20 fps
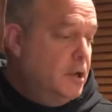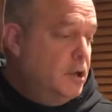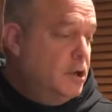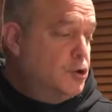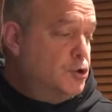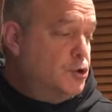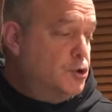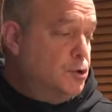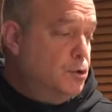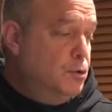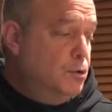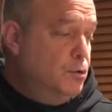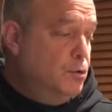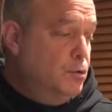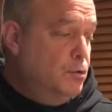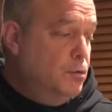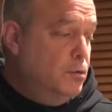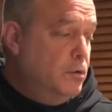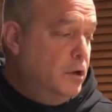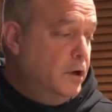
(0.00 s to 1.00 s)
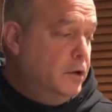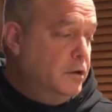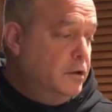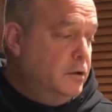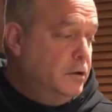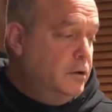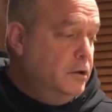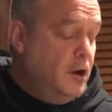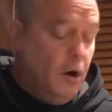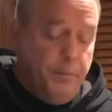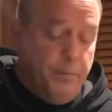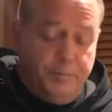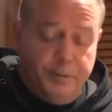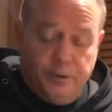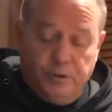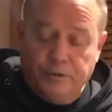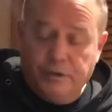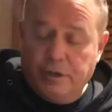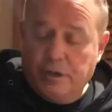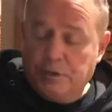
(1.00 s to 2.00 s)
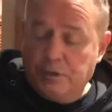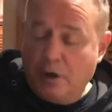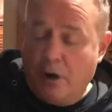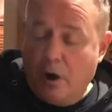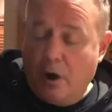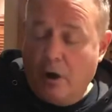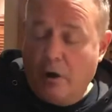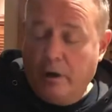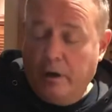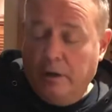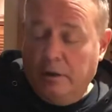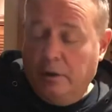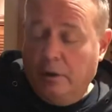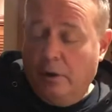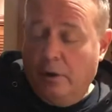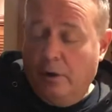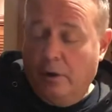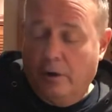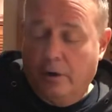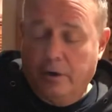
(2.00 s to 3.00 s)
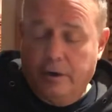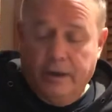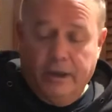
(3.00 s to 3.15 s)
to, you know, build a guitar and learn.